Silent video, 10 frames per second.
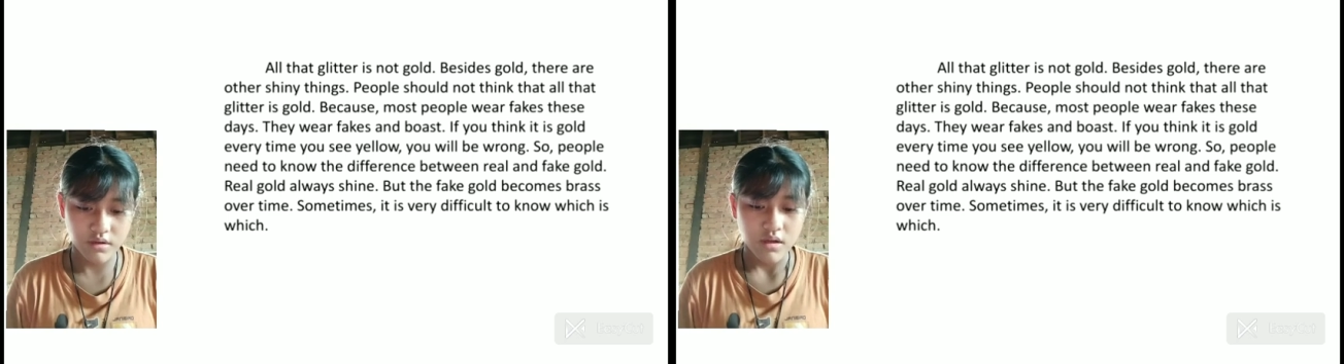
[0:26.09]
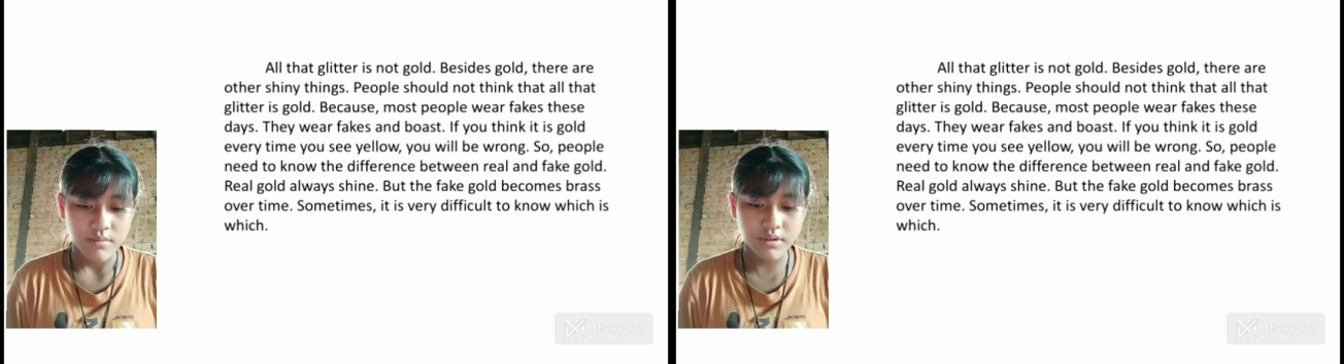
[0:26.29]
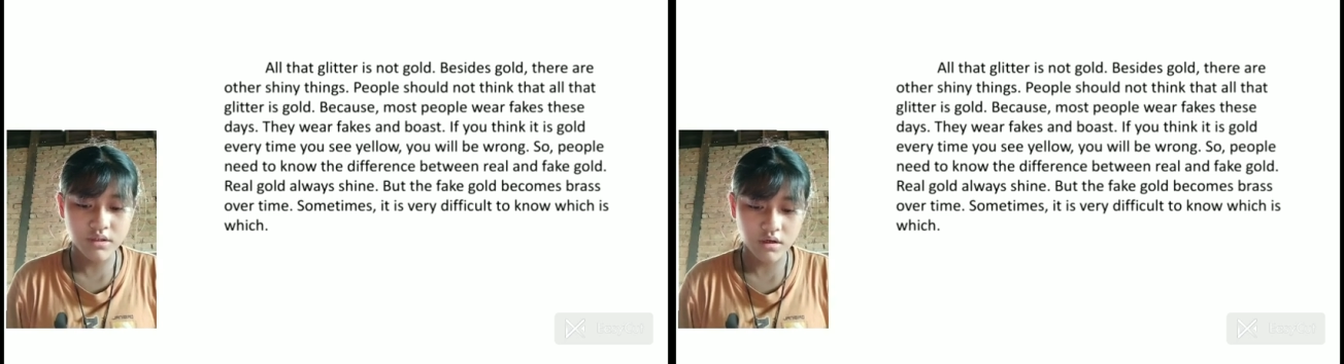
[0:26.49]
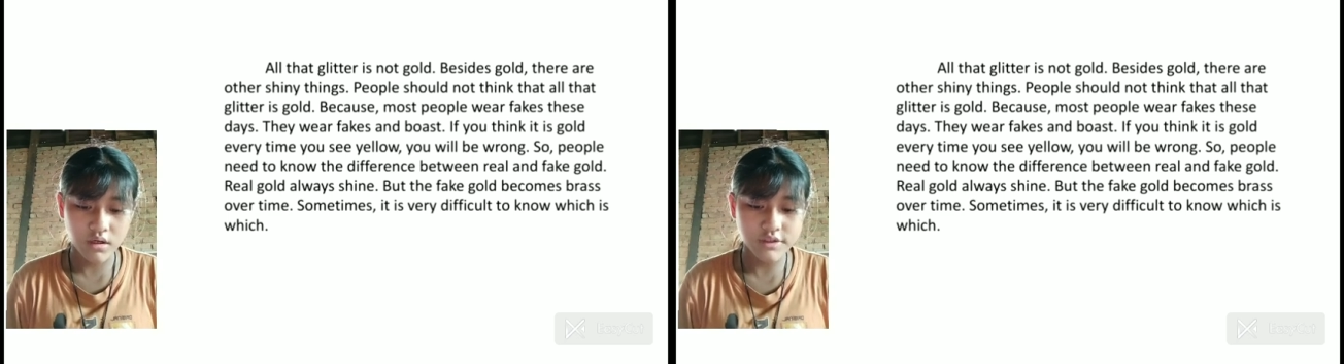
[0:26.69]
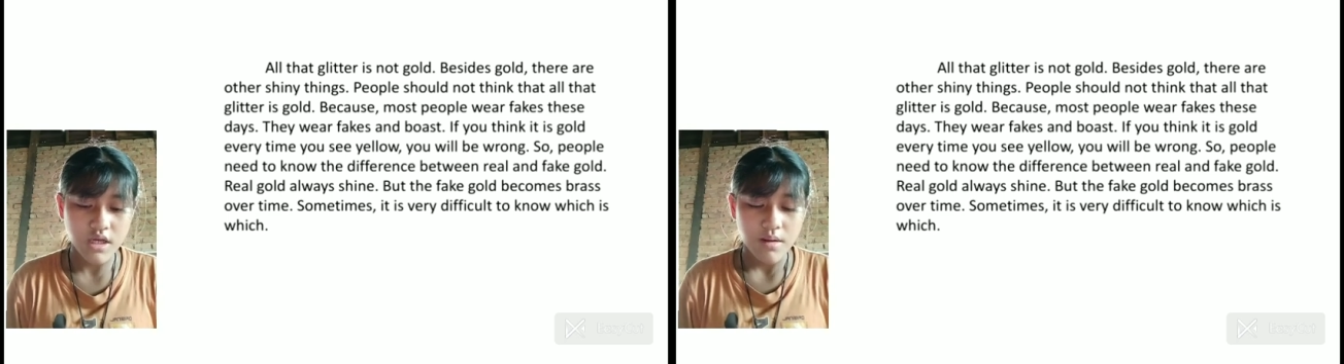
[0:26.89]
because
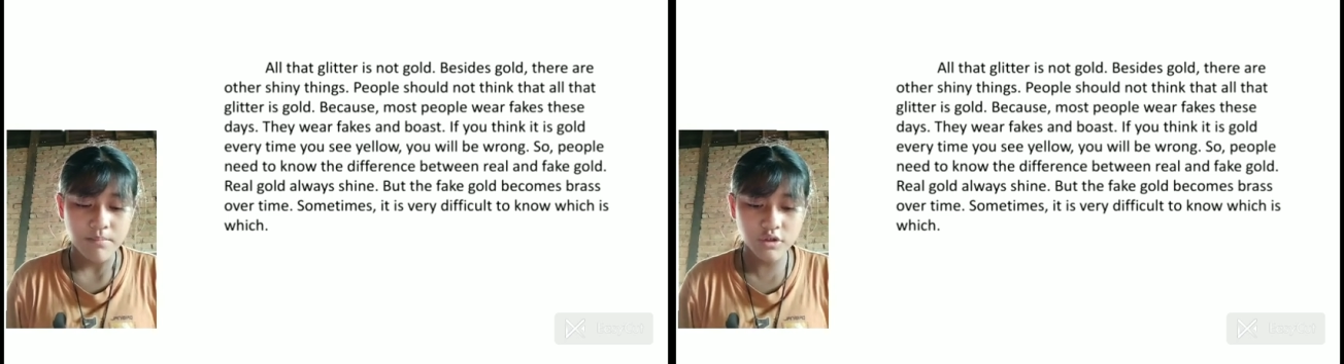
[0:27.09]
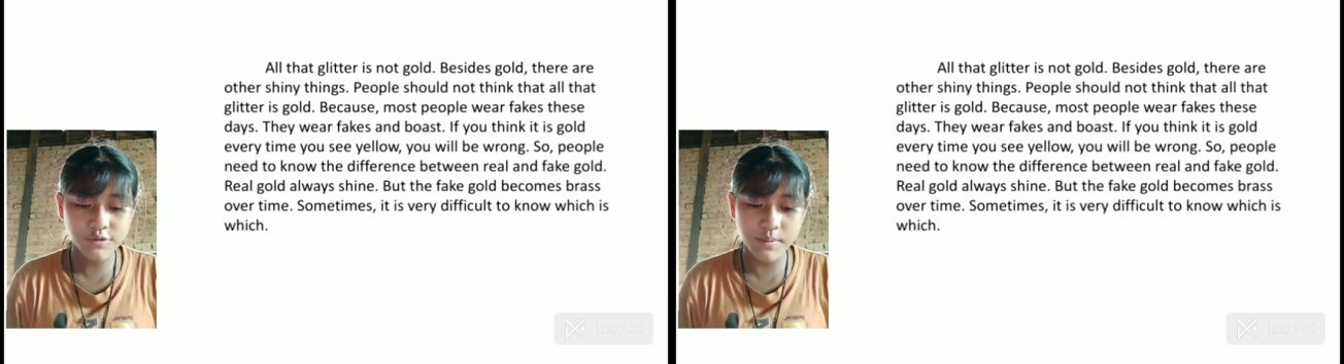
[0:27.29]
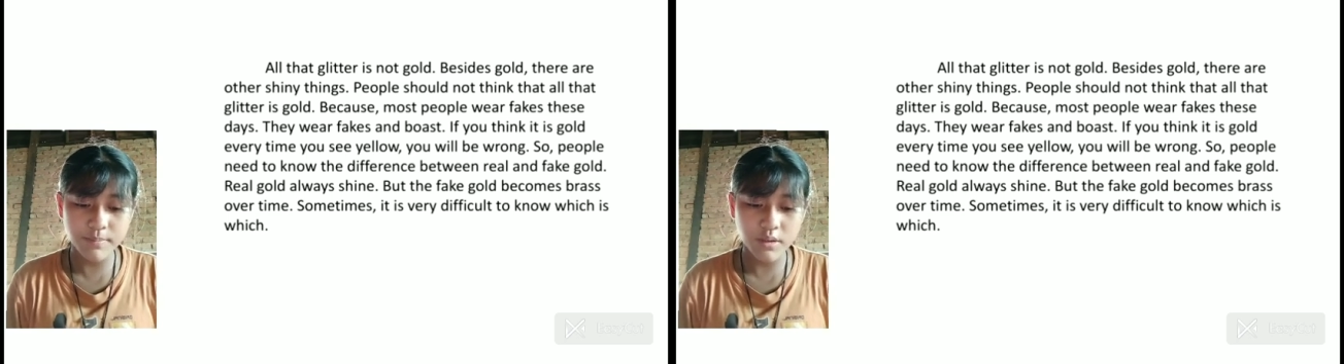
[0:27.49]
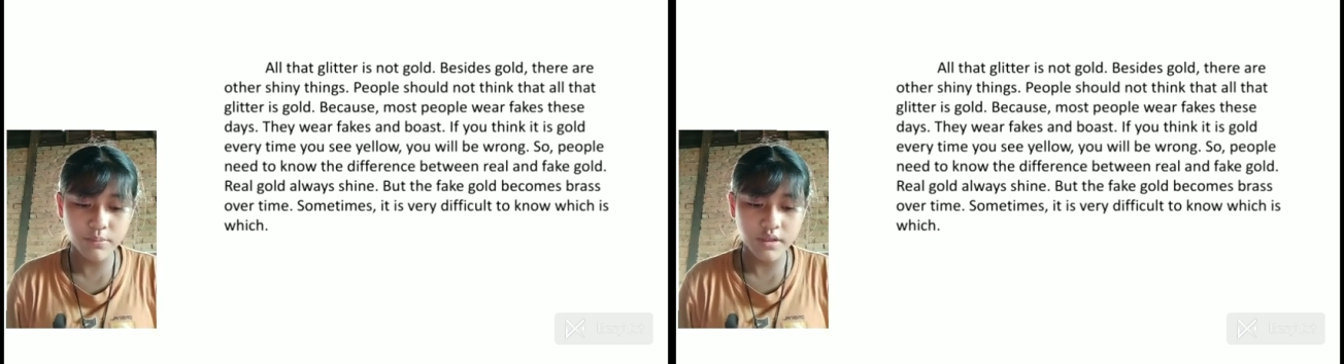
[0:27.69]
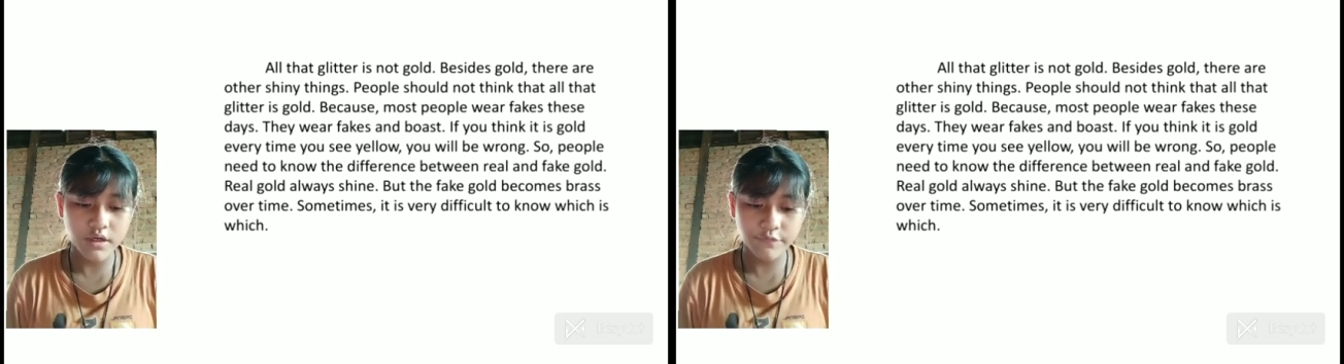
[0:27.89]
most people
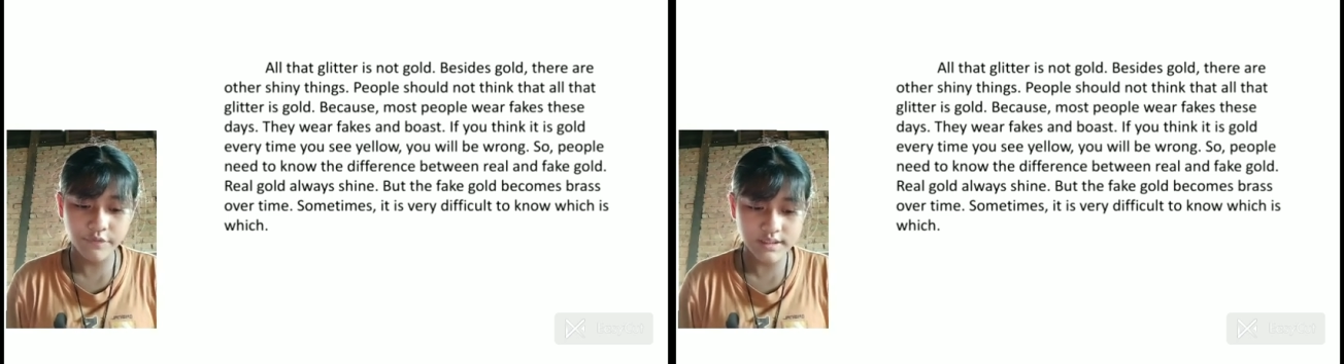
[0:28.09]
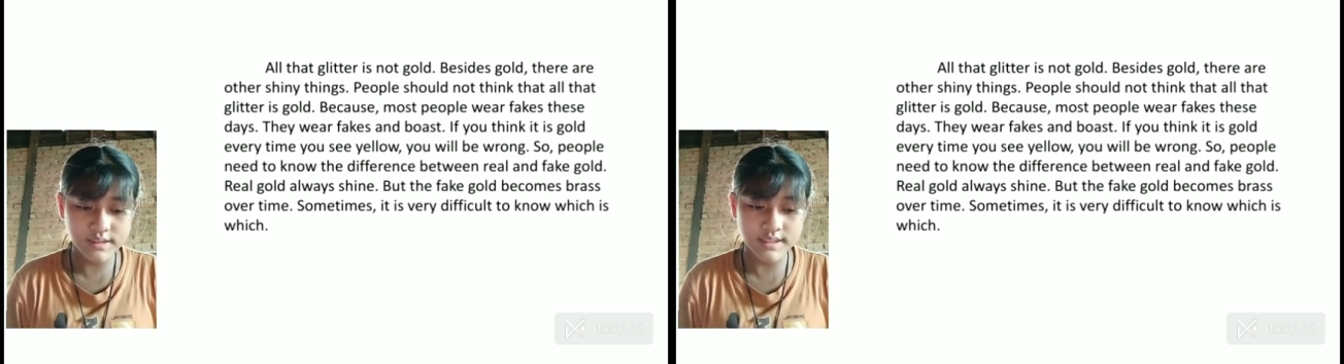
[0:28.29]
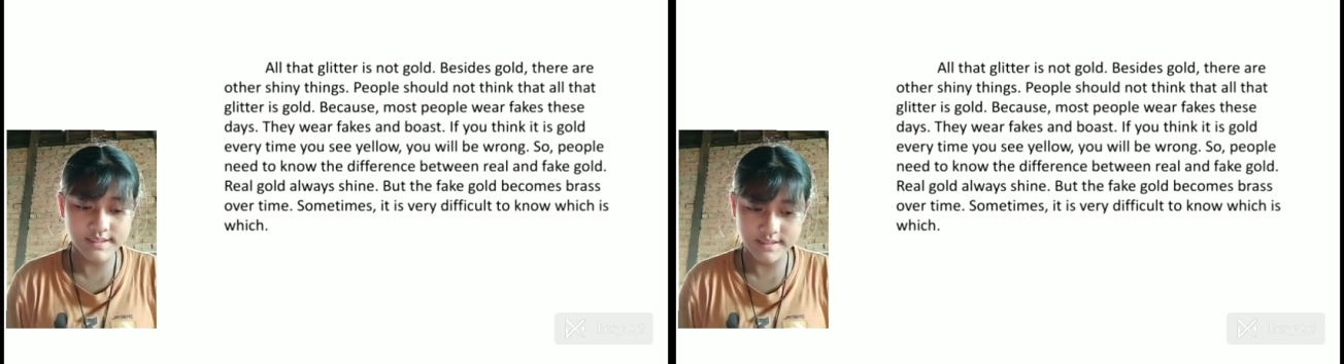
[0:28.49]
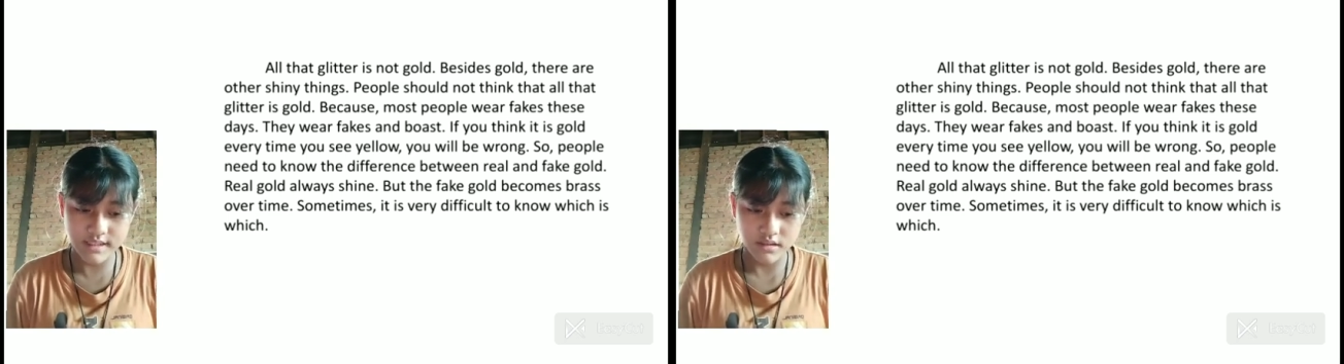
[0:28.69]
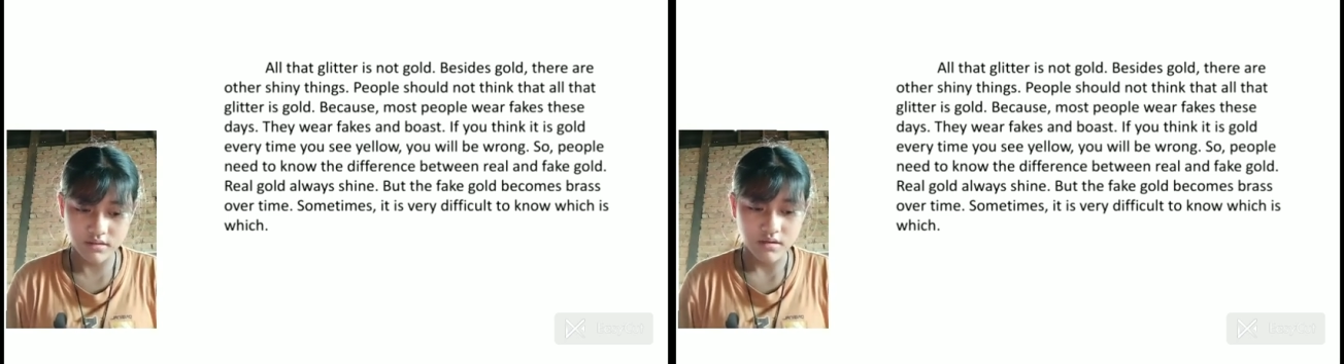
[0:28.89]
will face this
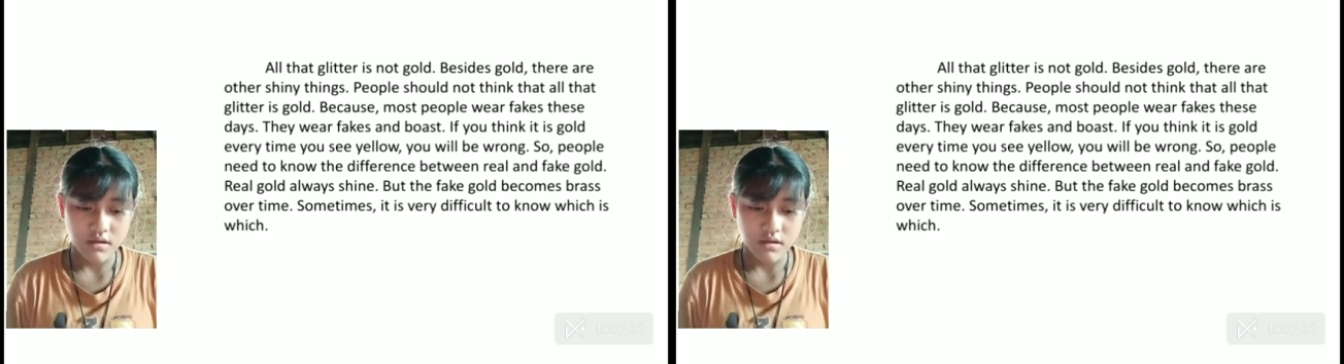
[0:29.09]
thing.